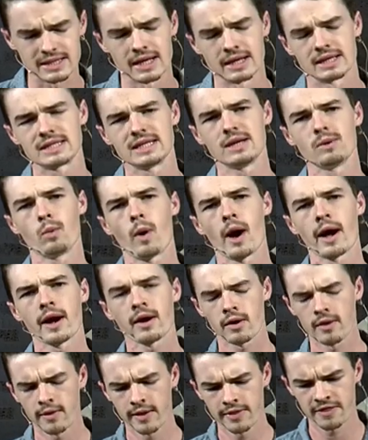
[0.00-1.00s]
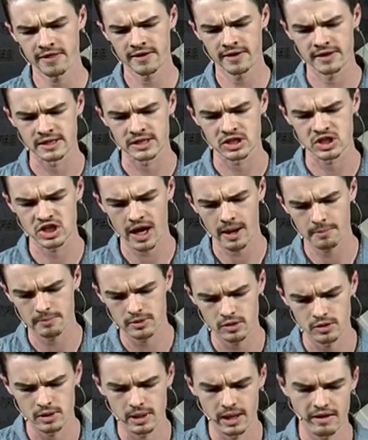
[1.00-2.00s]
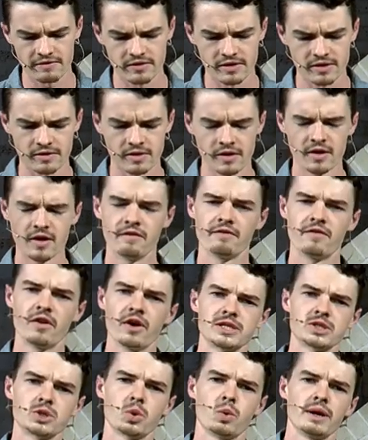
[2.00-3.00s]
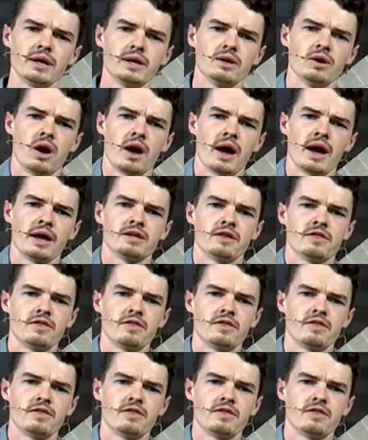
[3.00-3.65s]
And it's in 1 Corinthians chapter 11, verse 29 to